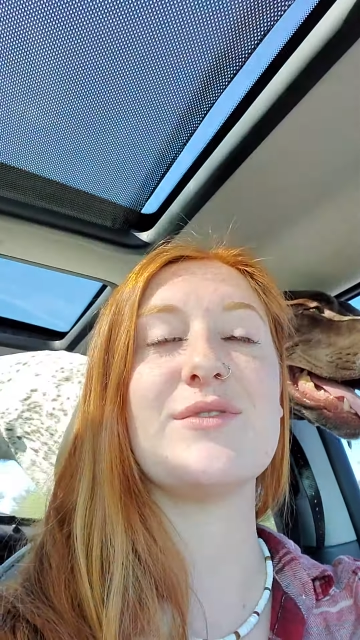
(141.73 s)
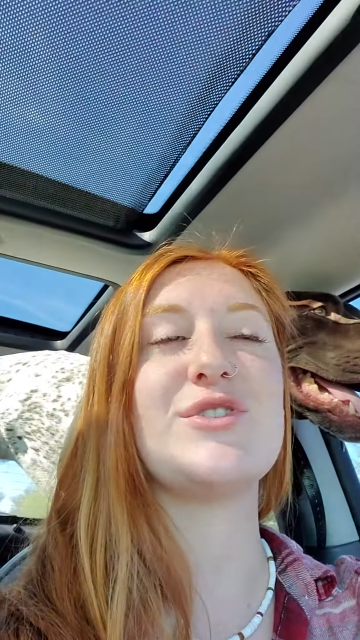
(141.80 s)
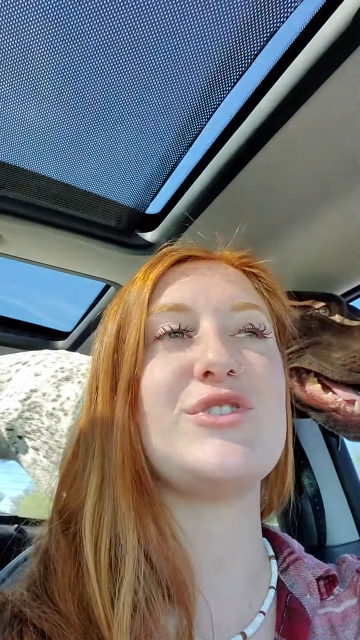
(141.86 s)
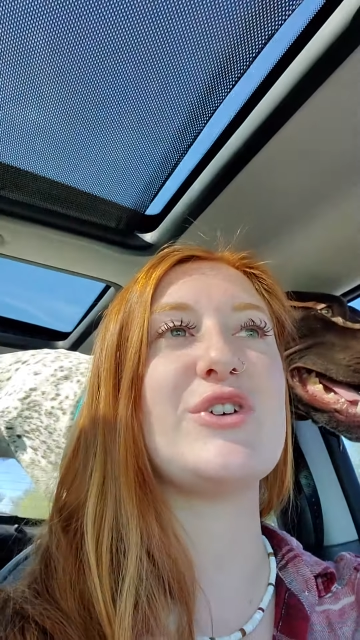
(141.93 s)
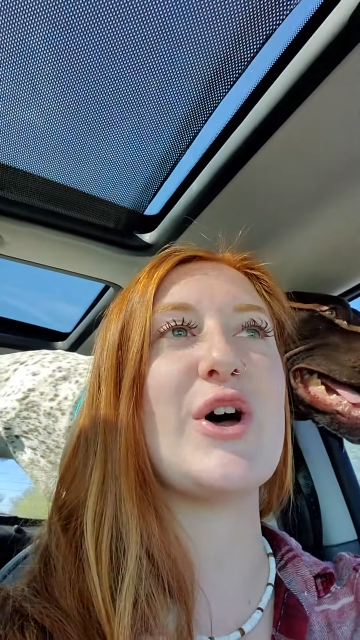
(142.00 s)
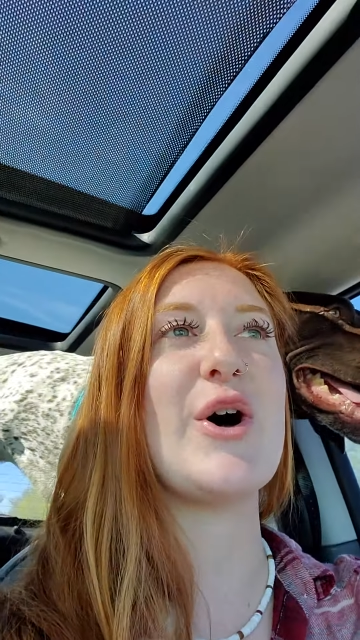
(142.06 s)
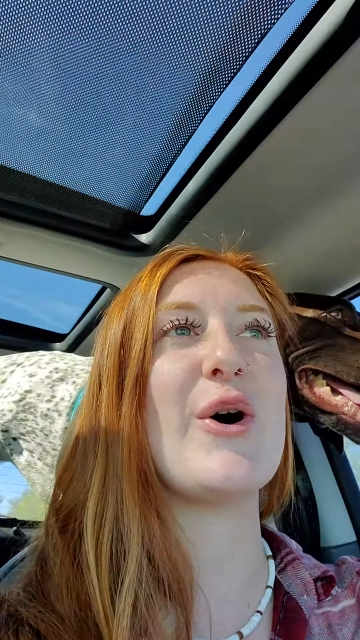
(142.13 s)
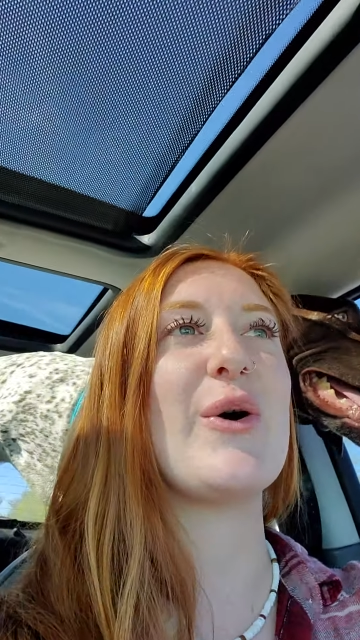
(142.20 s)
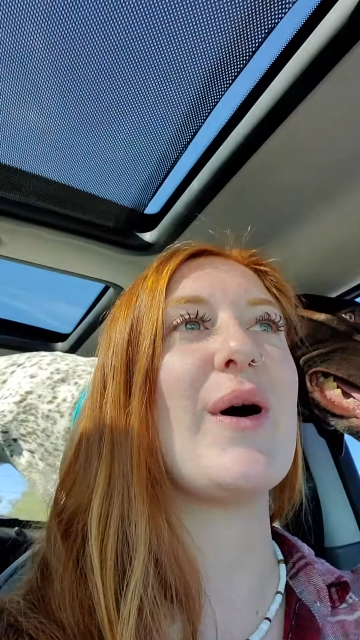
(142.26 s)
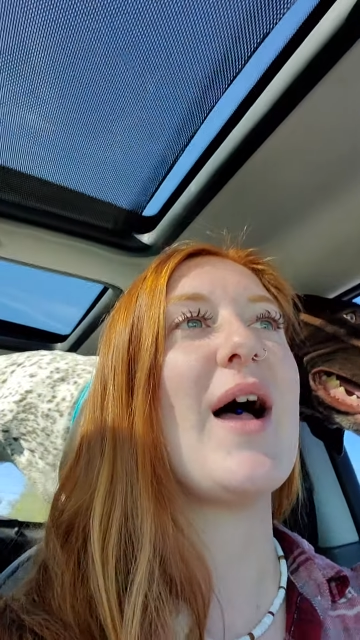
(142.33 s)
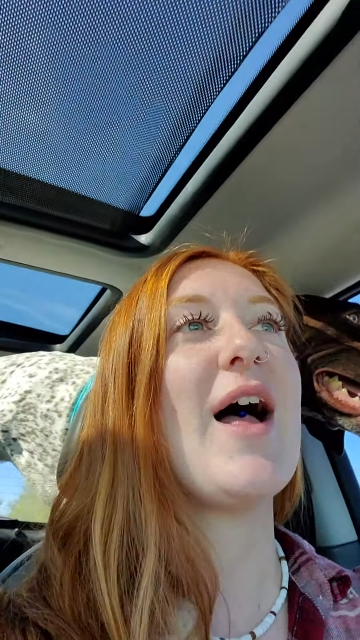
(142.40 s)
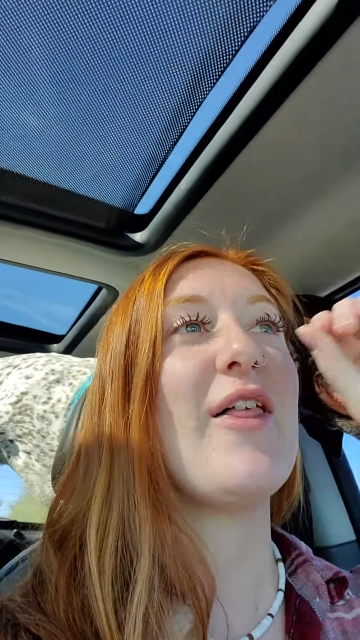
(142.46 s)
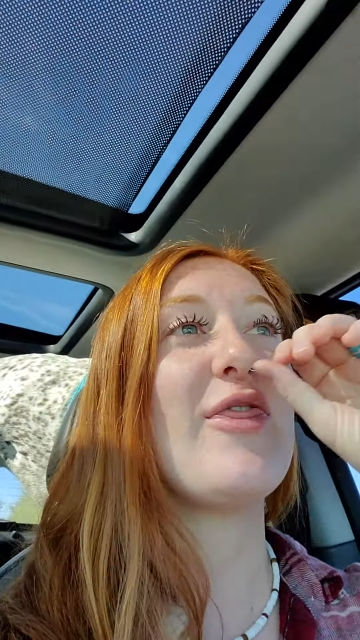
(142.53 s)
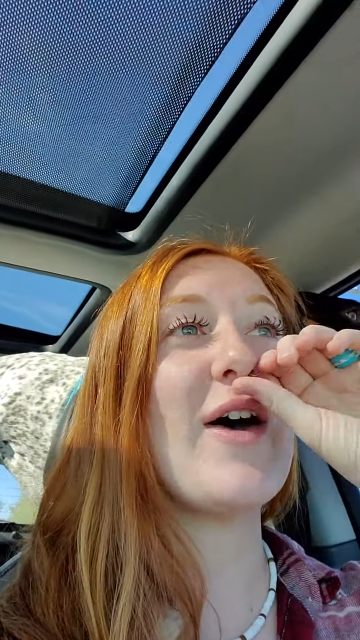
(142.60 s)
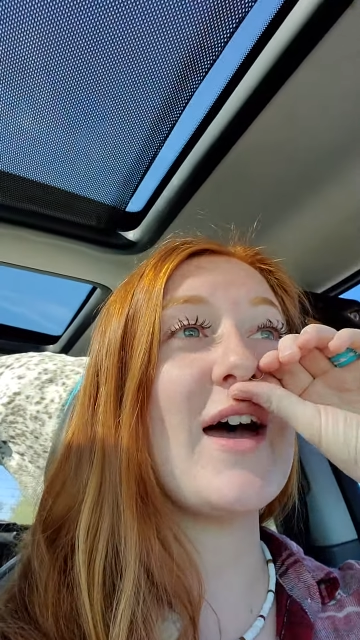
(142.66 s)
So
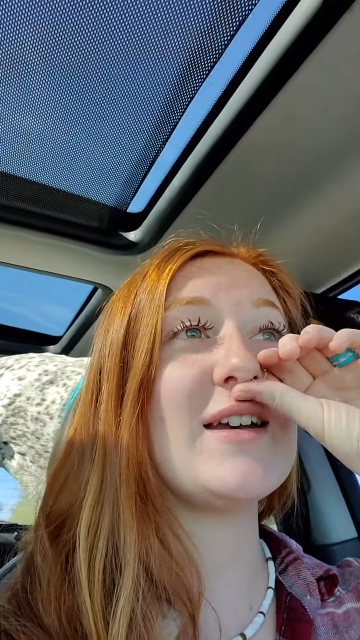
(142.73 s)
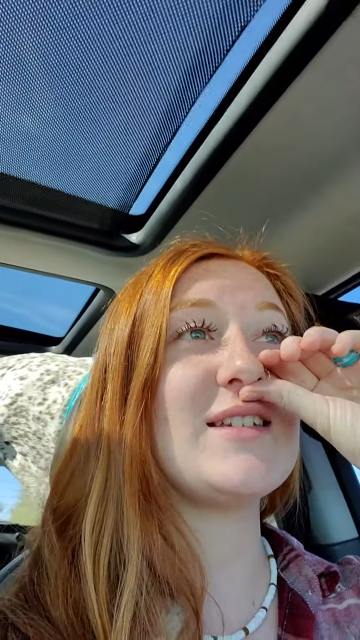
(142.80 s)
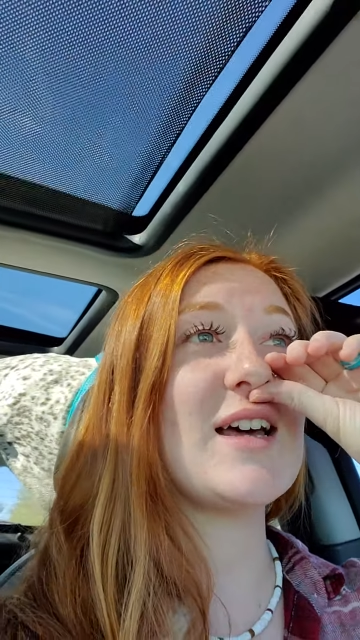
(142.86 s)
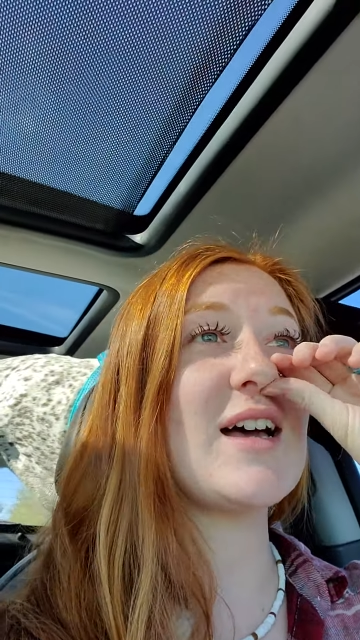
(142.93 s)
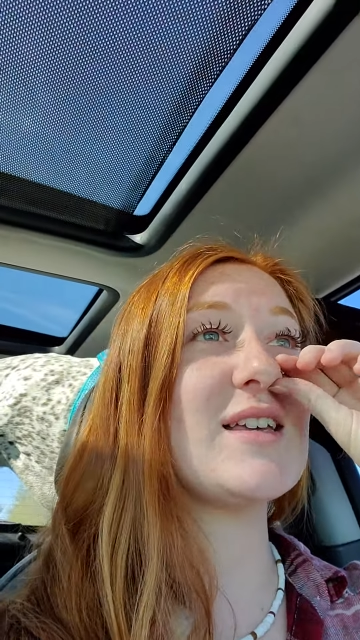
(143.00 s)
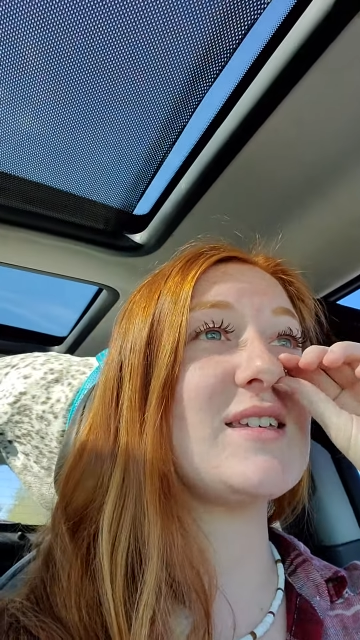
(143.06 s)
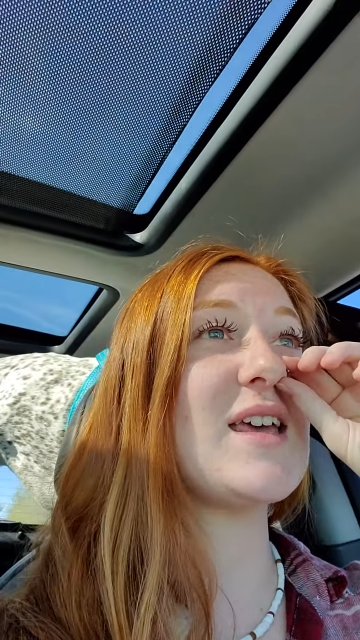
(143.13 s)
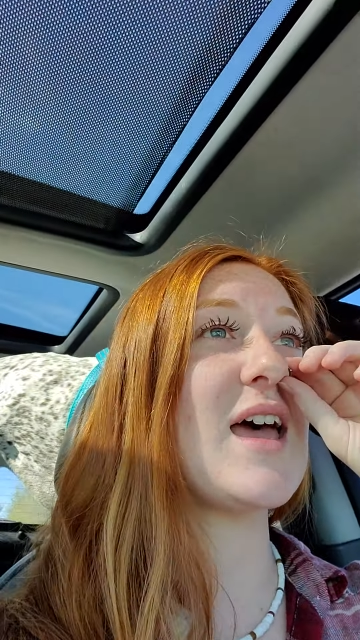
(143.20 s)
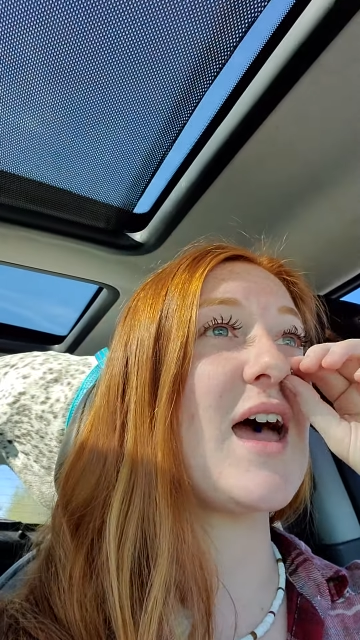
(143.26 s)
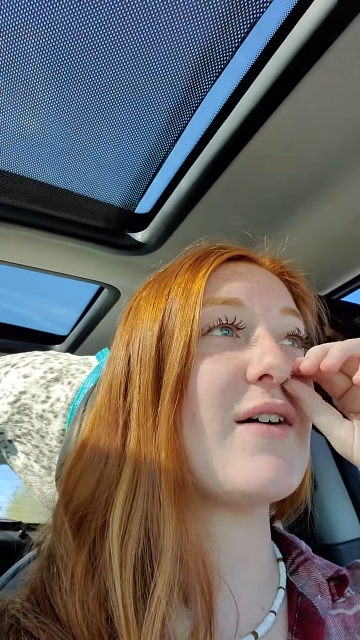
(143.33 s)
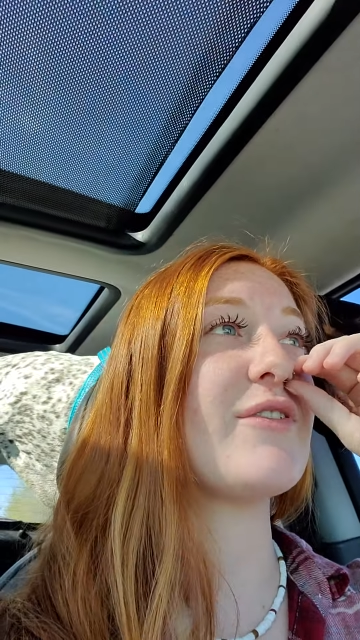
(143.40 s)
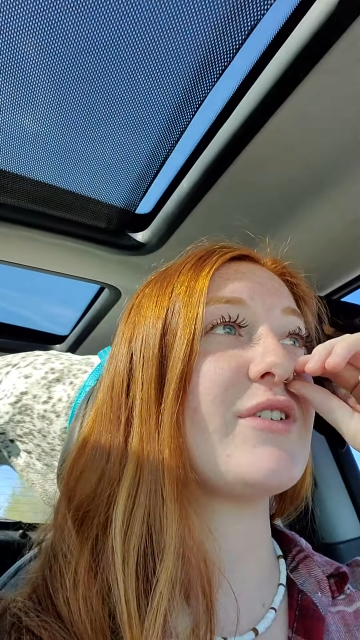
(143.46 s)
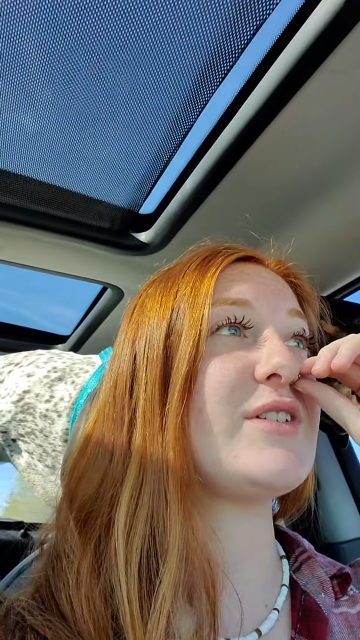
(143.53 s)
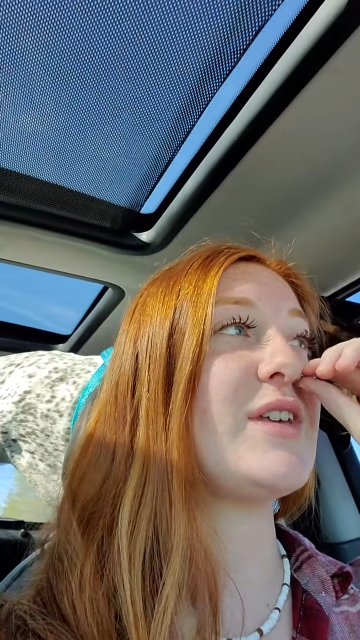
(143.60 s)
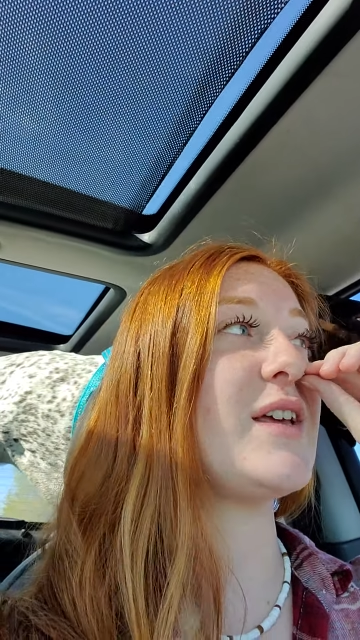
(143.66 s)
that does hit
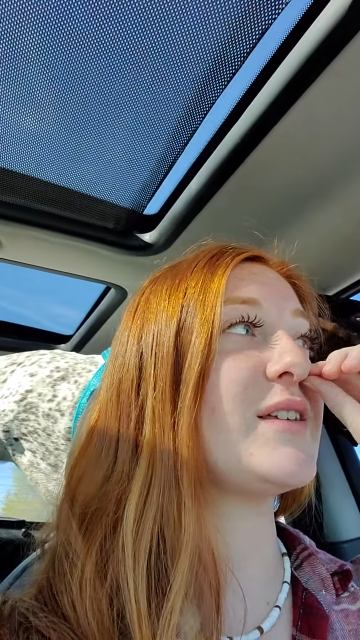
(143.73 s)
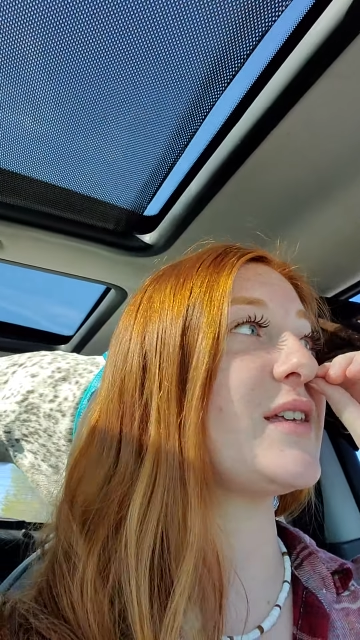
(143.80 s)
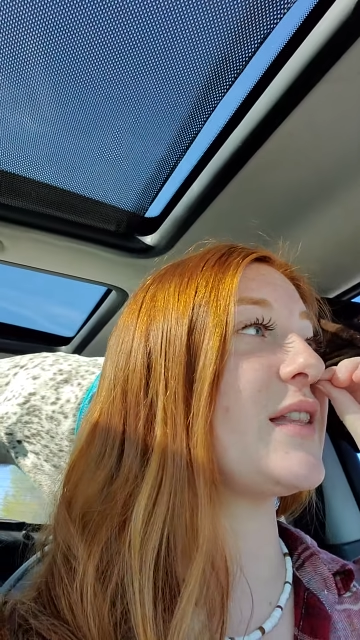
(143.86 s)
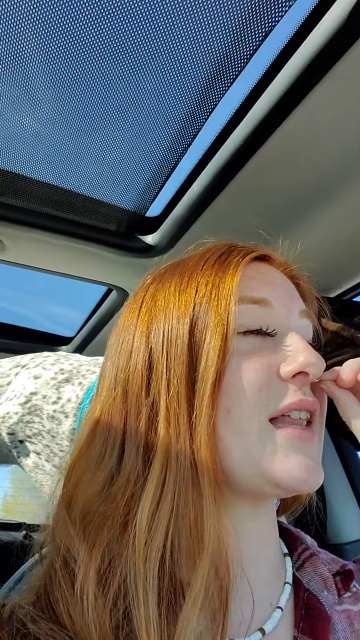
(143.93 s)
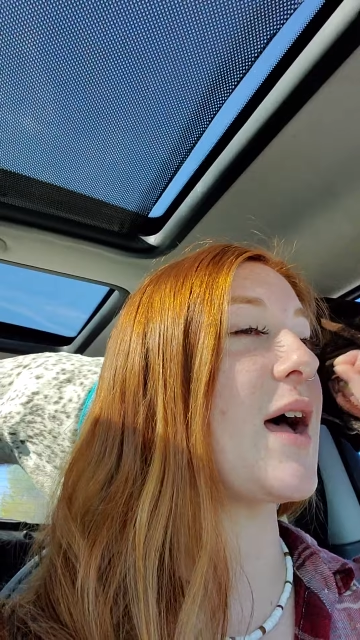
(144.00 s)
every season.